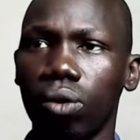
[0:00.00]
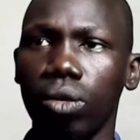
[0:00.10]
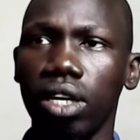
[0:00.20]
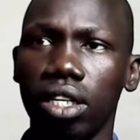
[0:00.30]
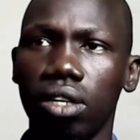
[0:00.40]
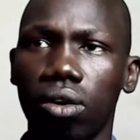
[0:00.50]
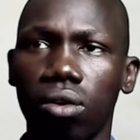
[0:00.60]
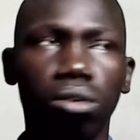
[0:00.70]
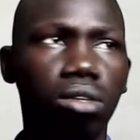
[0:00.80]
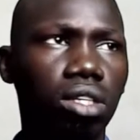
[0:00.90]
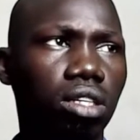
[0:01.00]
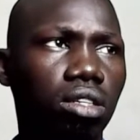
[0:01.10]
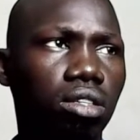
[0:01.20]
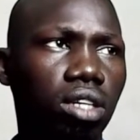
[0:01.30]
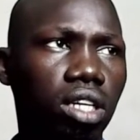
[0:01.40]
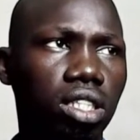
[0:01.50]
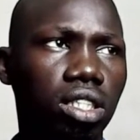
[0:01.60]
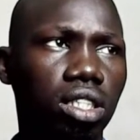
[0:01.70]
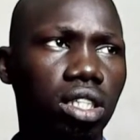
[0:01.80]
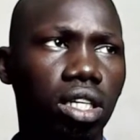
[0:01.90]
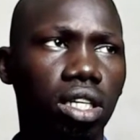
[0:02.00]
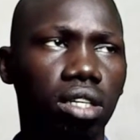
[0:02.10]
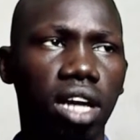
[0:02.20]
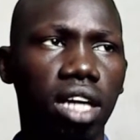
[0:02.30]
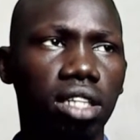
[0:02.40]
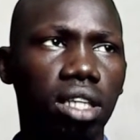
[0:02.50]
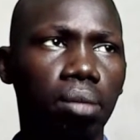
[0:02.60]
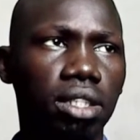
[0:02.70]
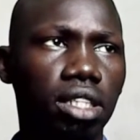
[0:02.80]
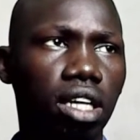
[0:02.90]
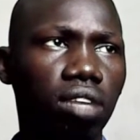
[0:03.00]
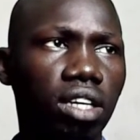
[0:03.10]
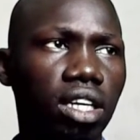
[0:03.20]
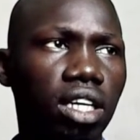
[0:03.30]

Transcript: window or this uh, some stuff